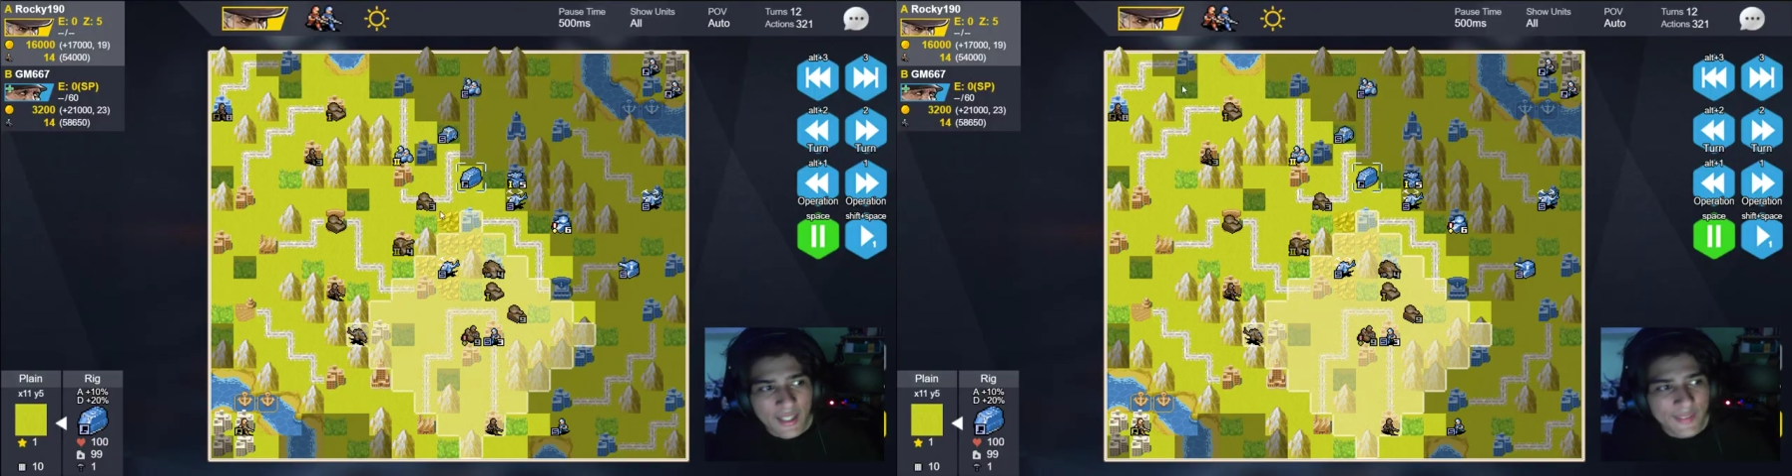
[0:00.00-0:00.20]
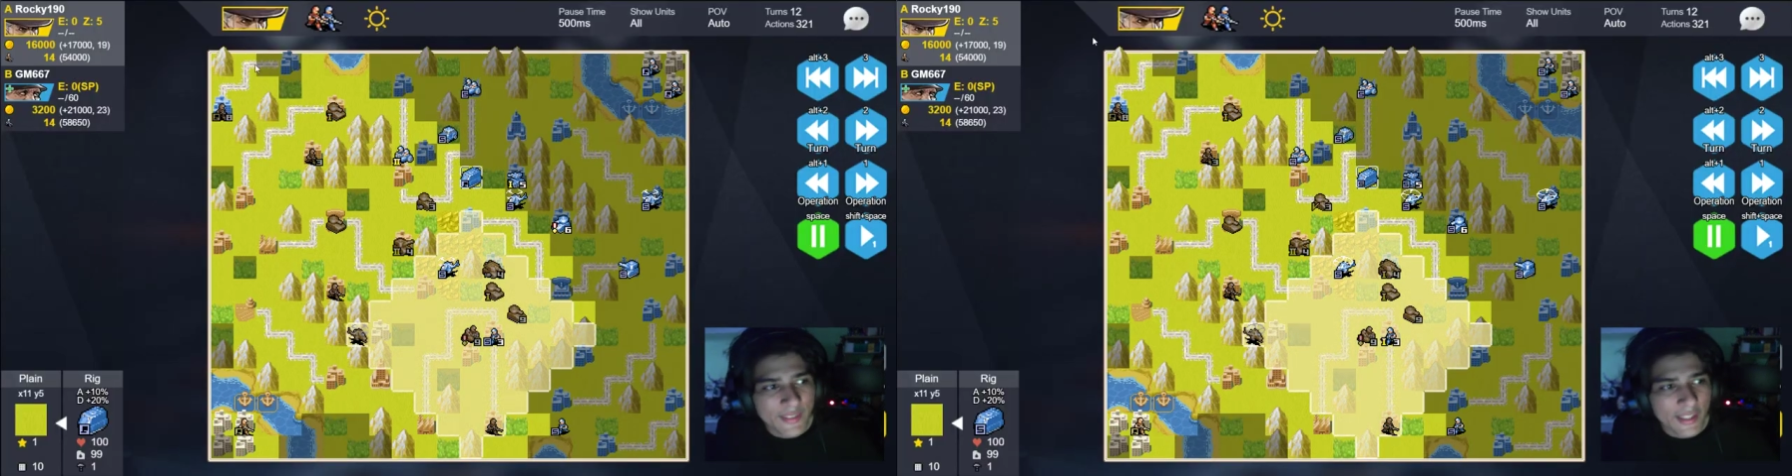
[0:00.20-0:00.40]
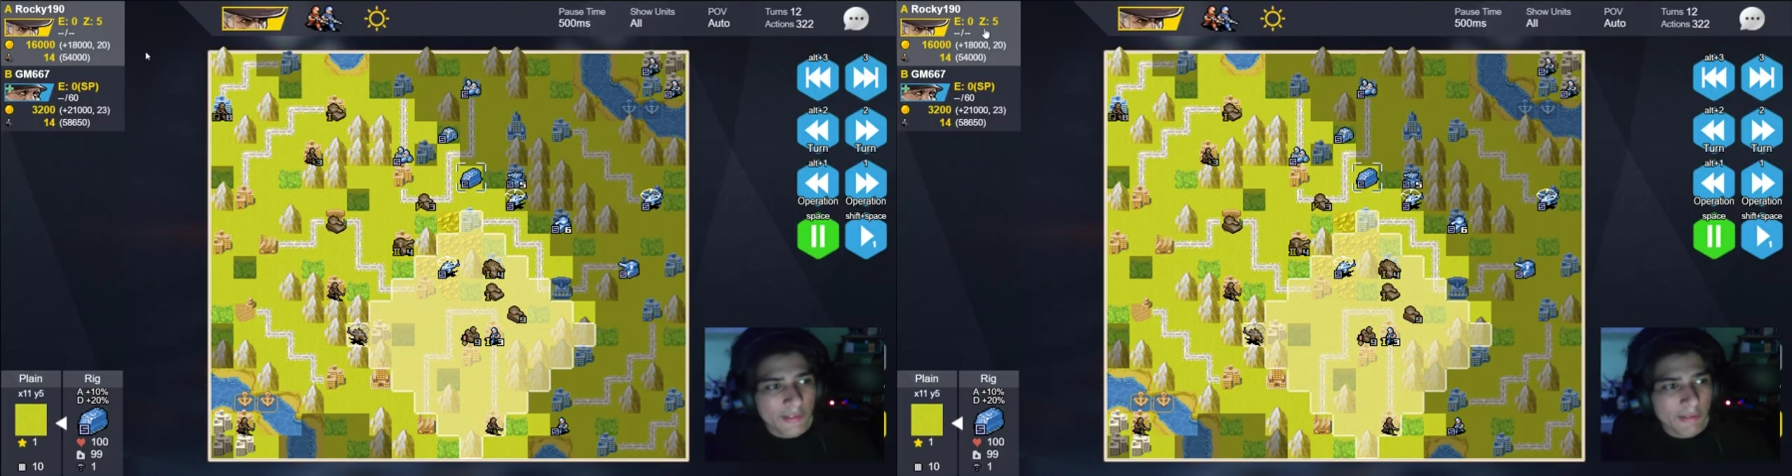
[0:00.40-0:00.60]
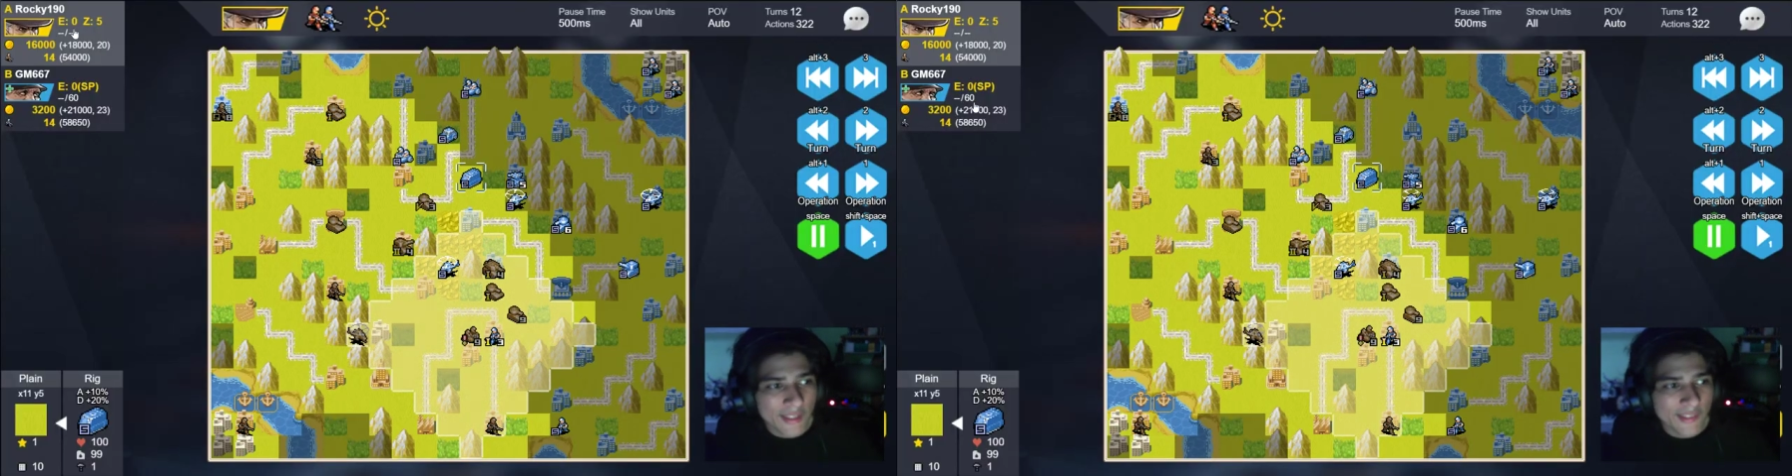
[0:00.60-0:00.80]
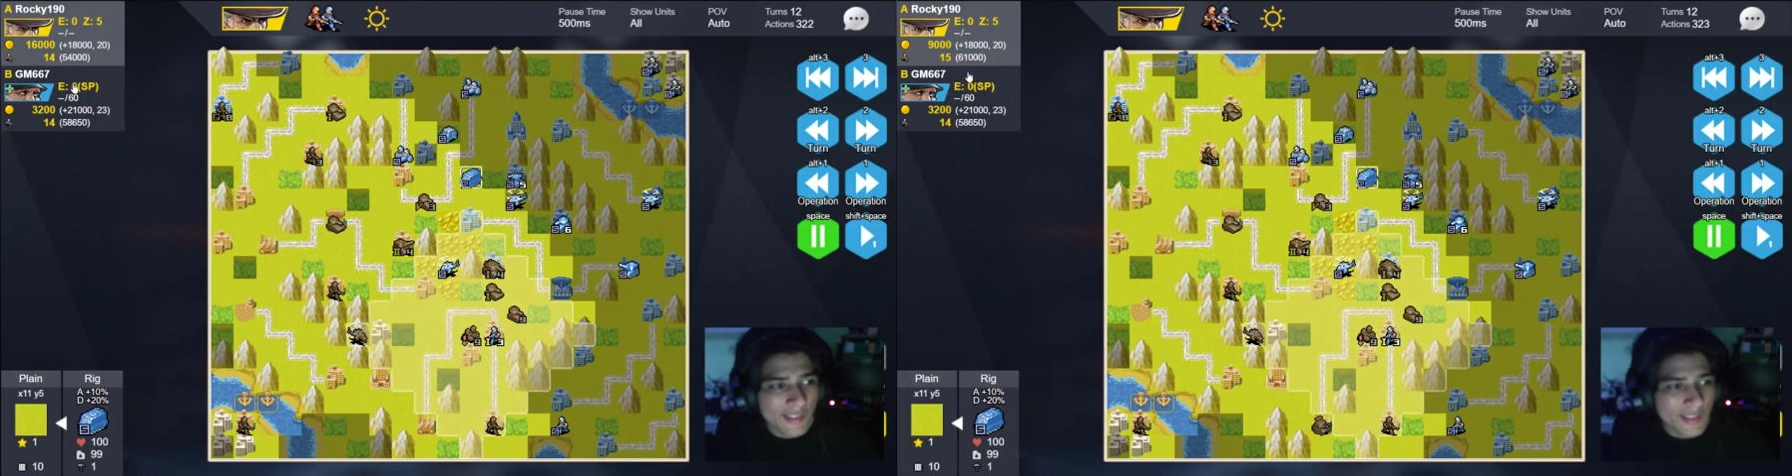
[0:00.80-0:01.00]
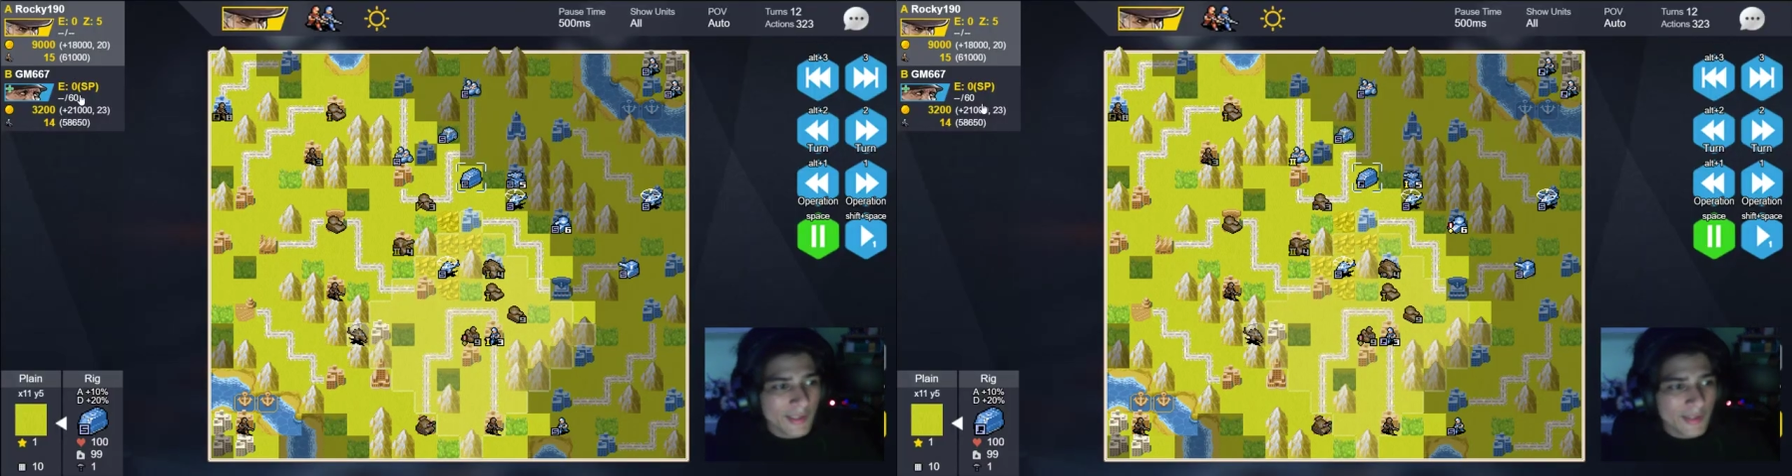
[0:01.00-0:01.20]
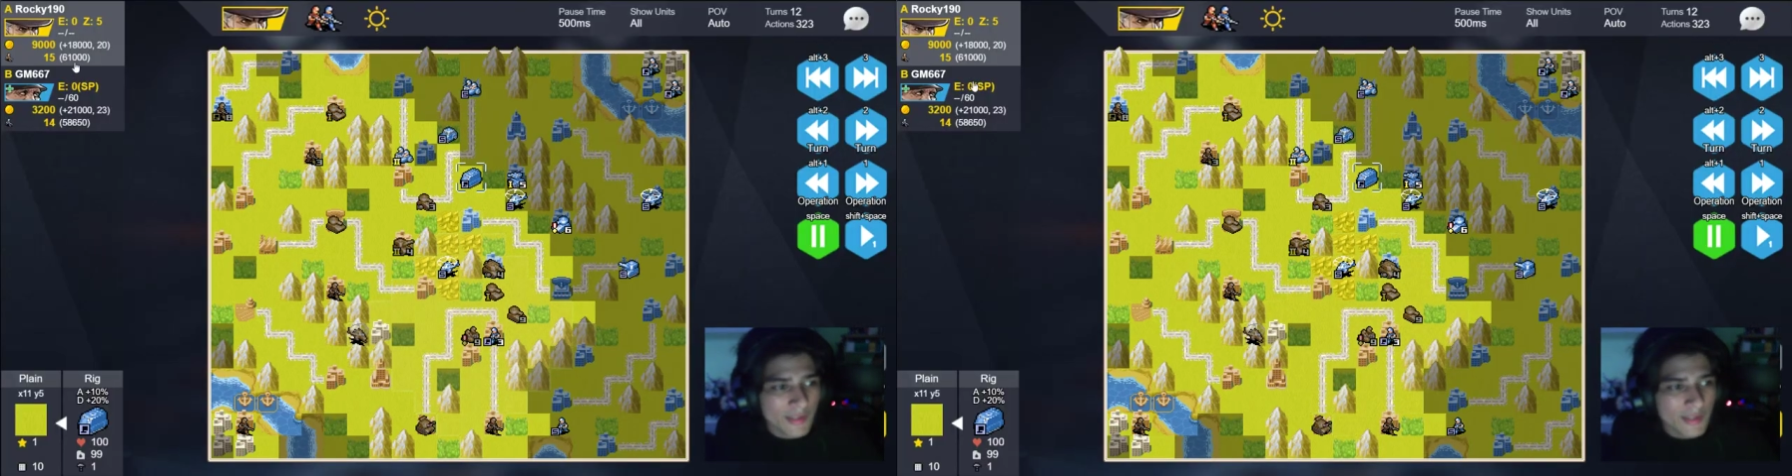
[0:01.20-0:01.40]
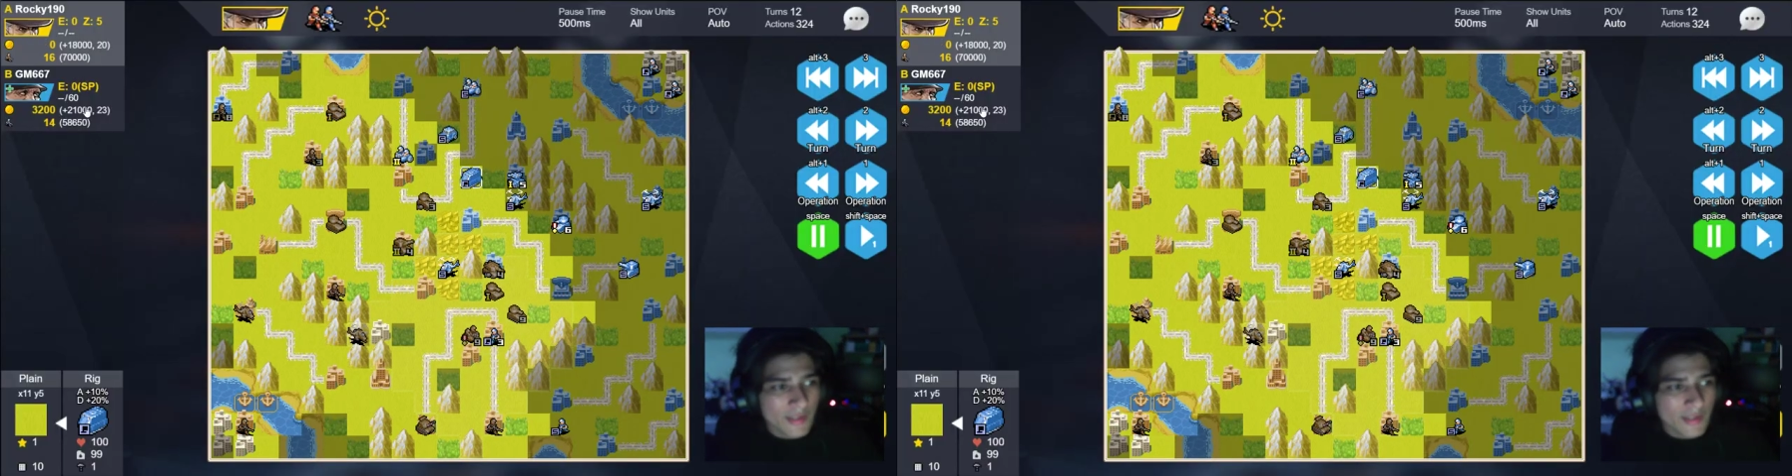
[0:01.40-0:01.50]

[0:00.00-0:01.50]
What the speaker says: and as you can see,